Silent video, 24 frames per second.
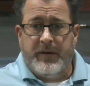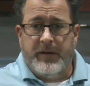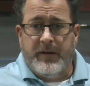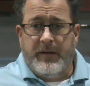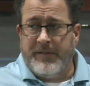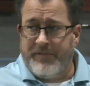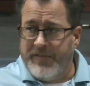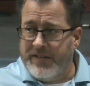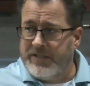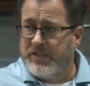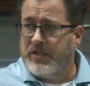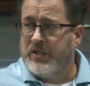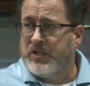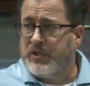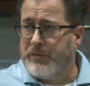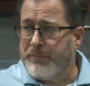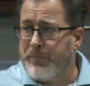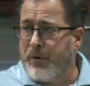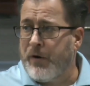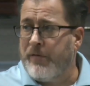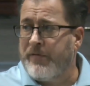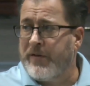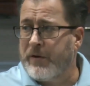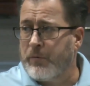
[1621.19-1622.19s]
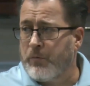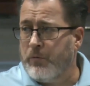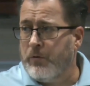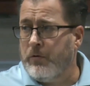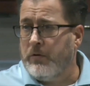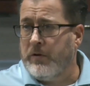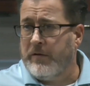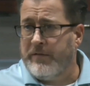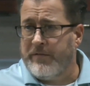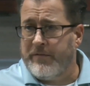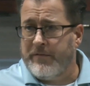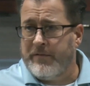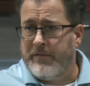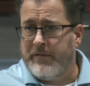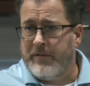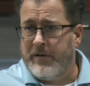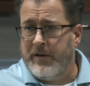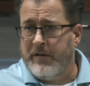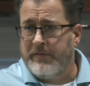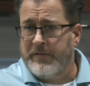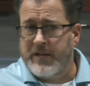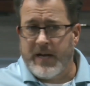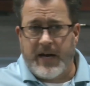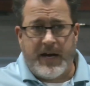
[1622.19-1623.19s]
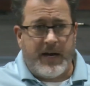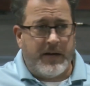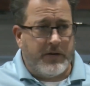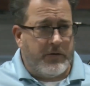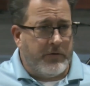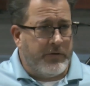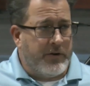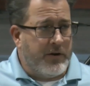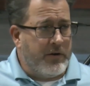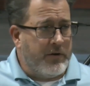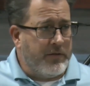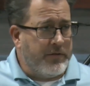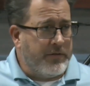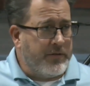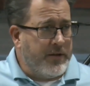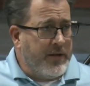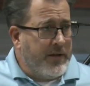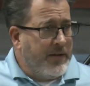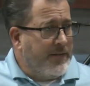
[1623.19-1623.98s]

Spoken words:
If this is the perfect rule of God on earth,